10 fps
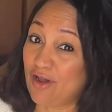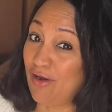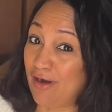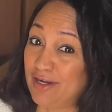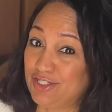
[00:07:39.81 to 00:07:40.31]

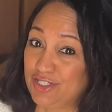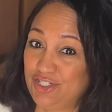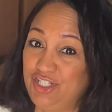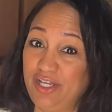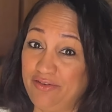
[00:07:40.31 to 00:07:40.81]
are just
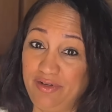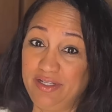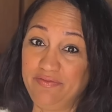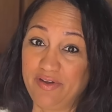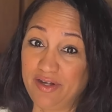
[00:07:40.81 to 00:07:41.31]
generally
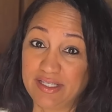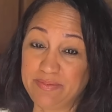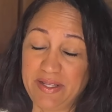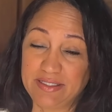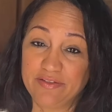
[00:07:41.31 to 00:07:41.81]
very
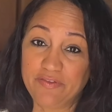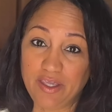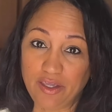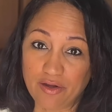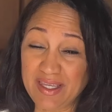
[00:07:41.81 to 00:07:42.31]
expensive here.